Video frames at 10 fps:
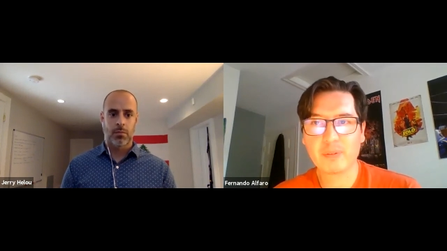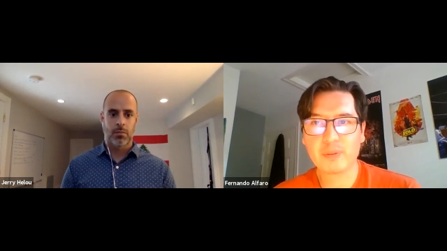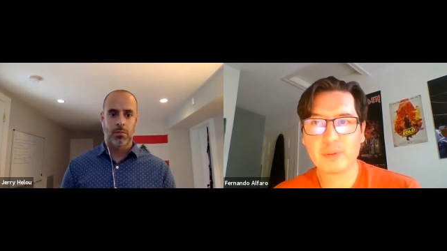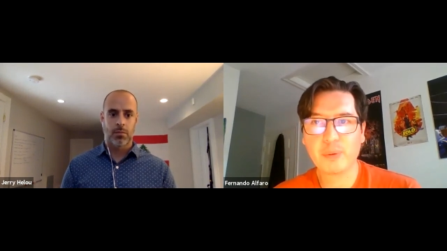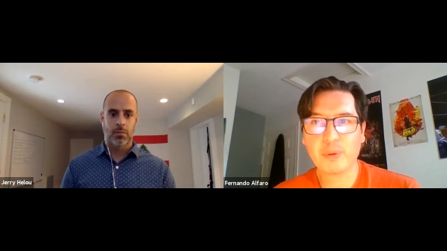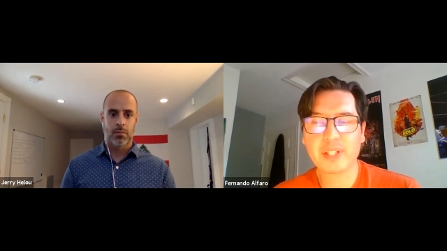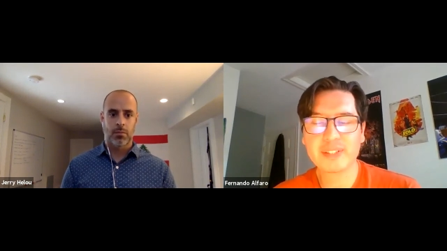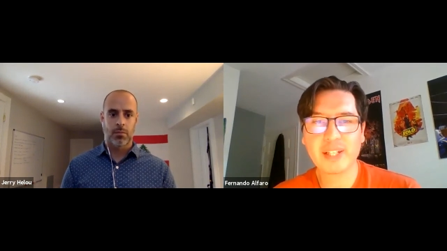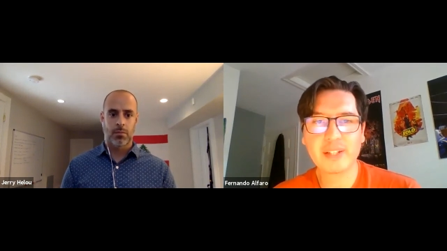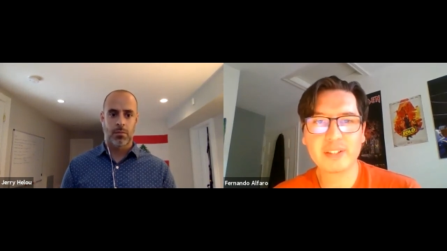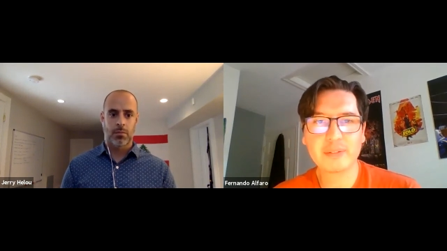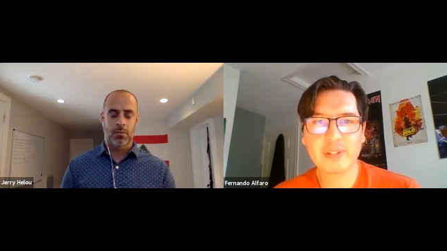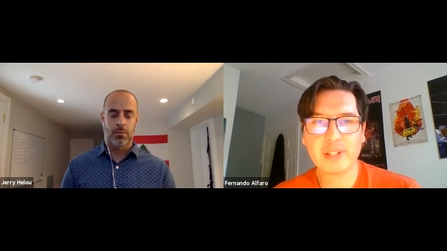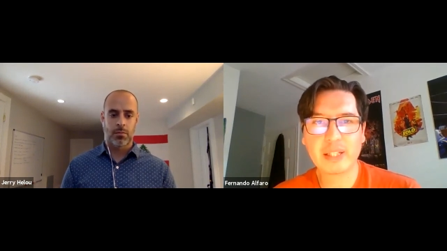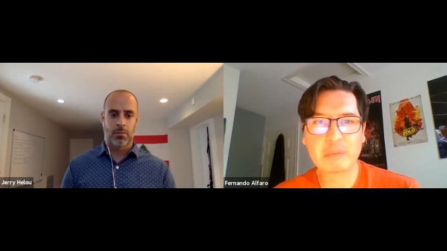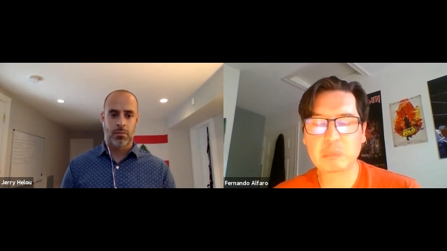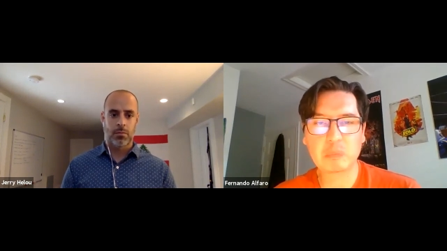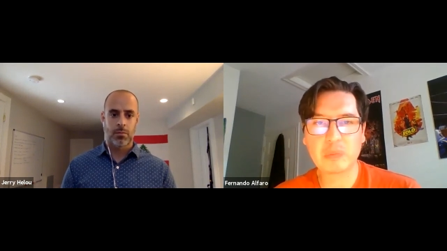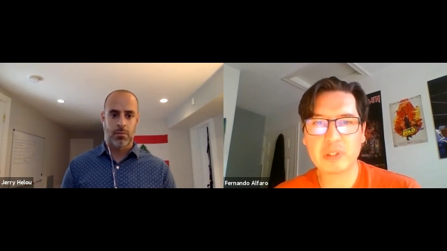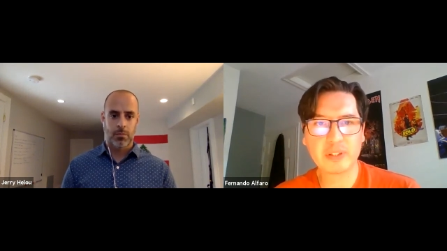Speaker 1: to your executives like
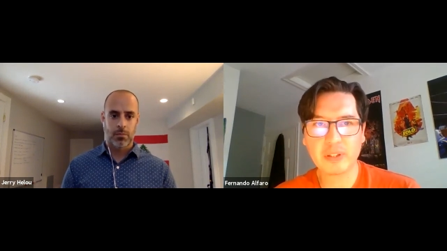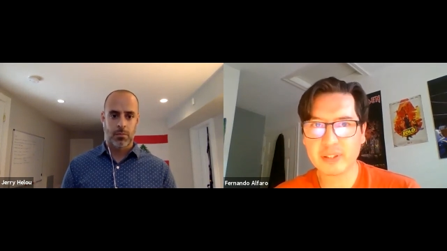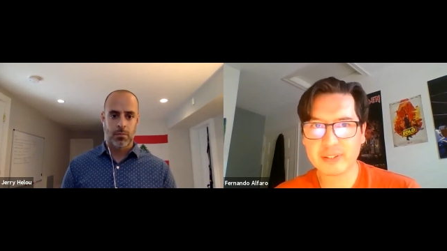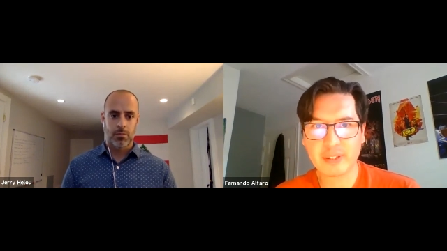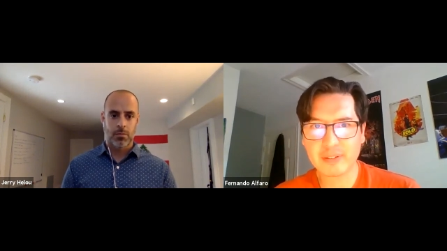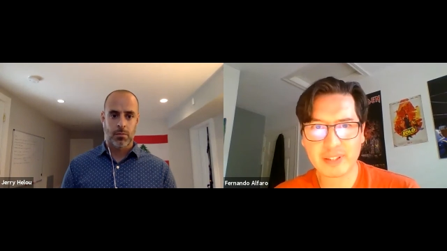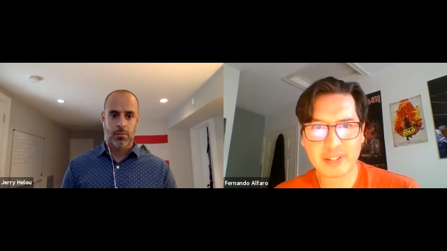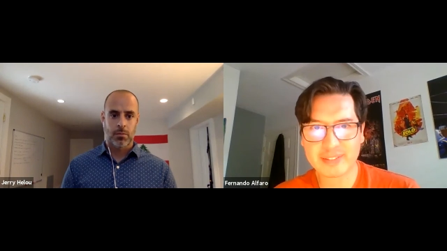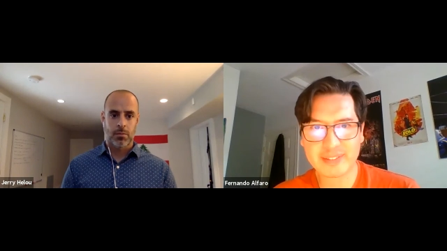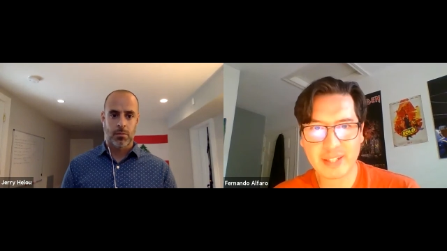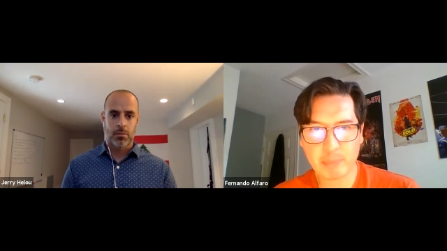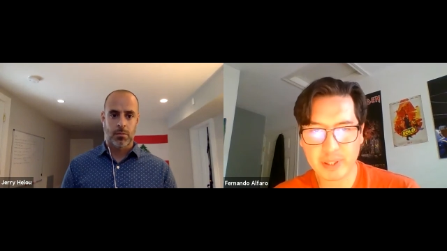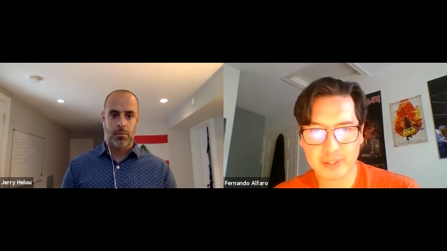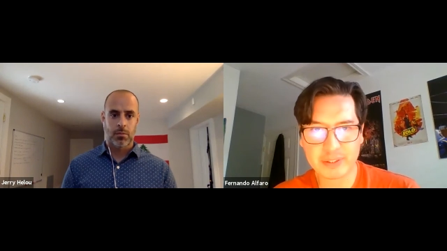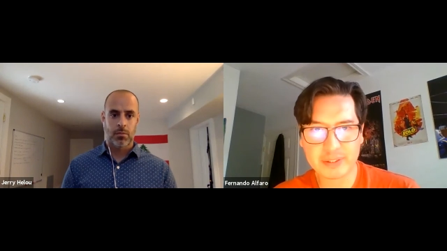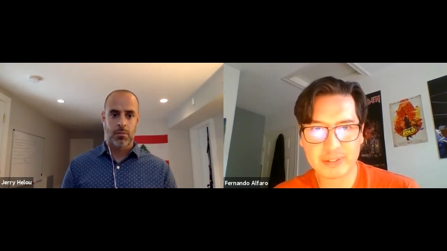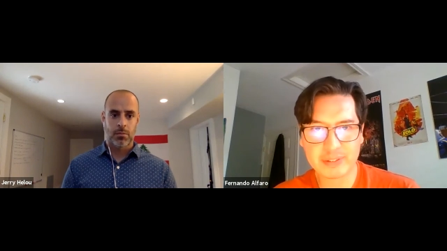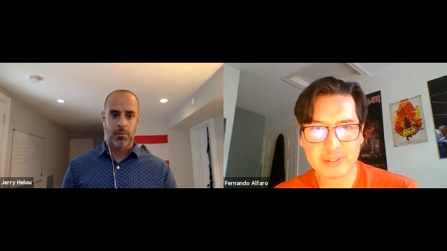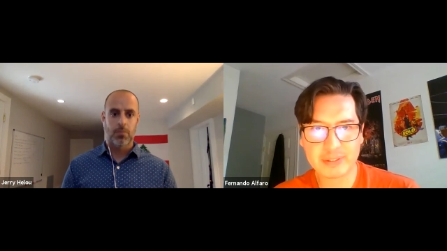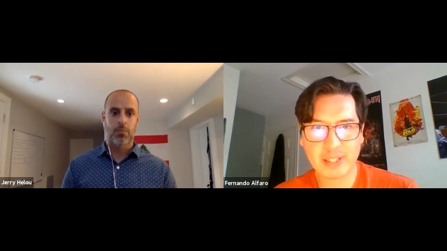it's gonna sound like the same pitch.
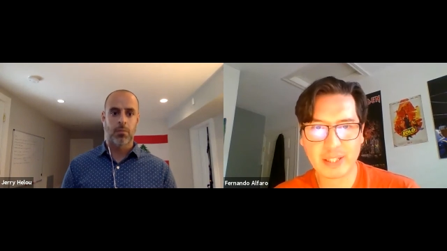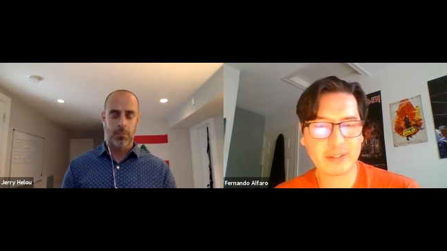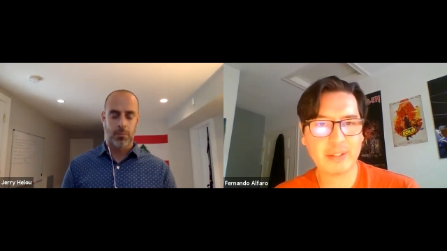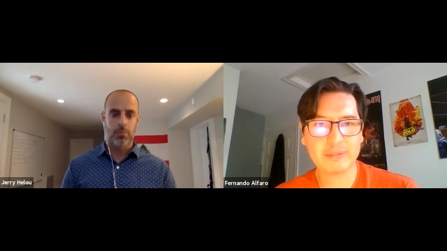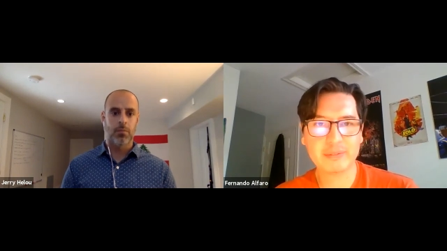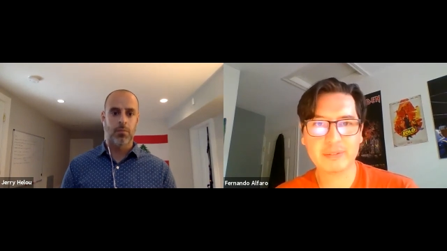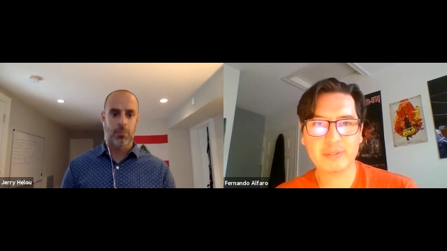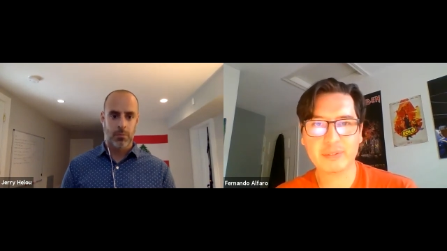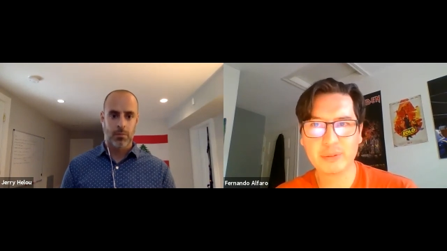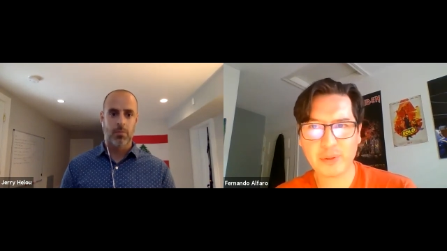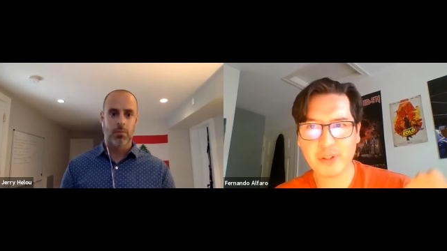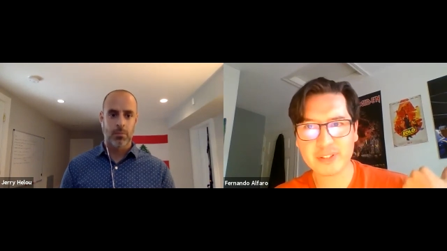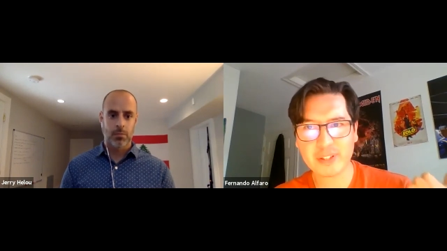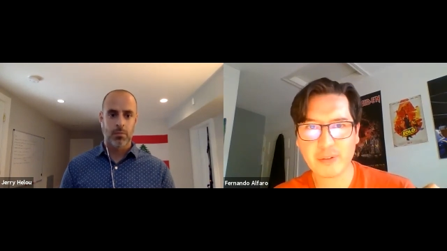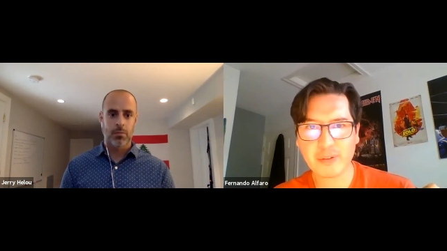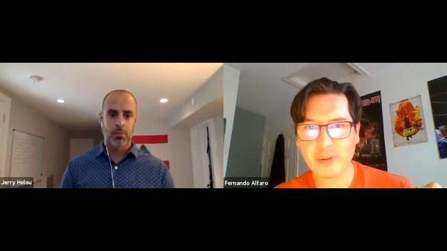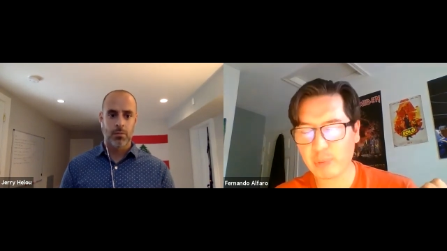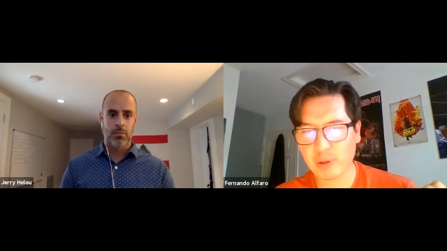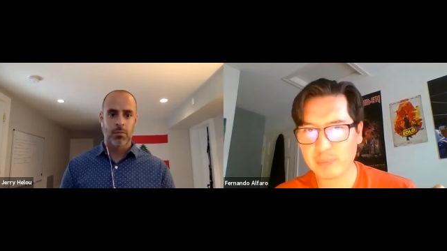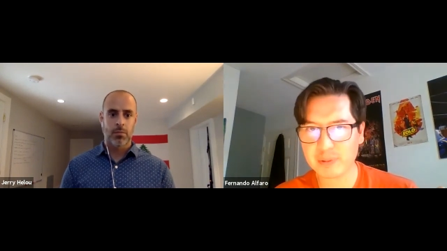Like mm-hmm. two years ago,
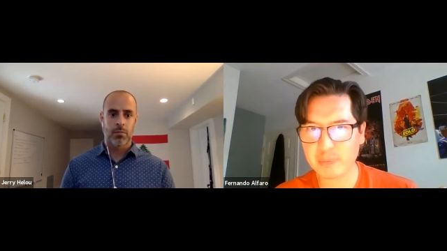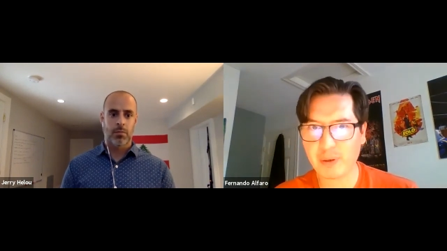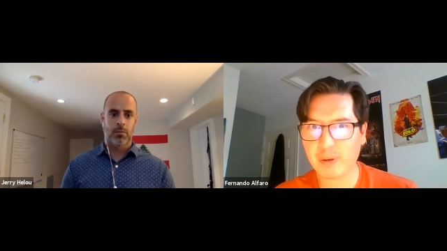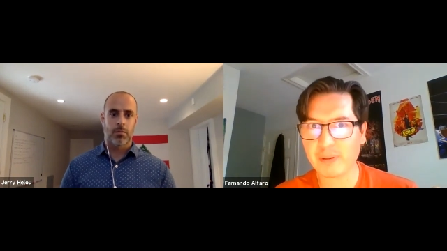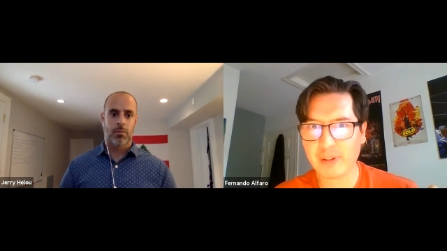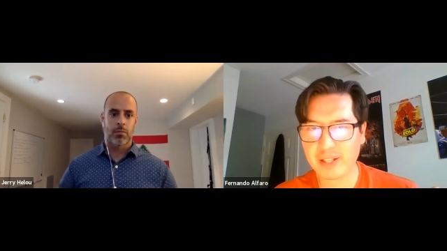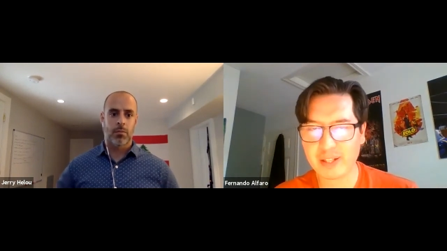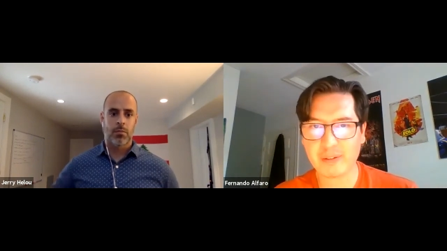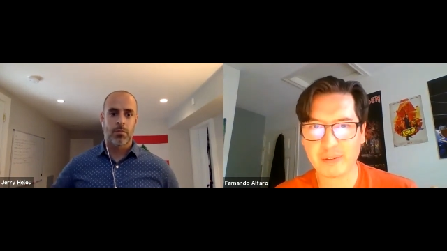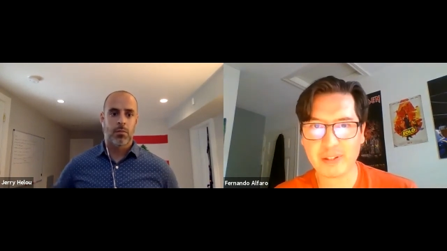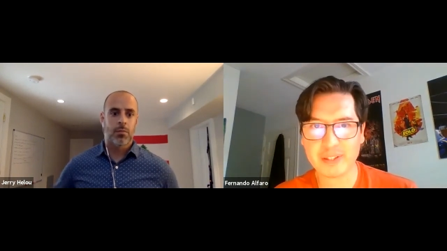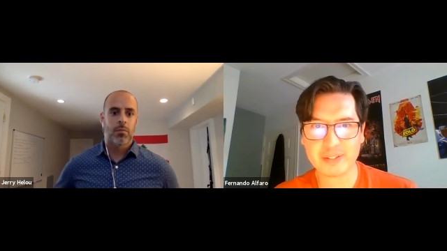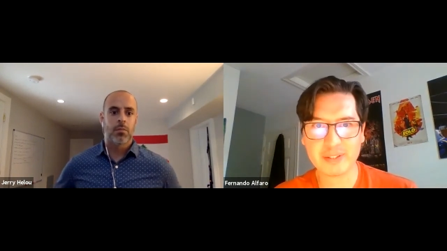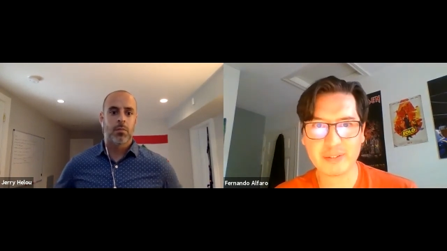you promised me all that, all this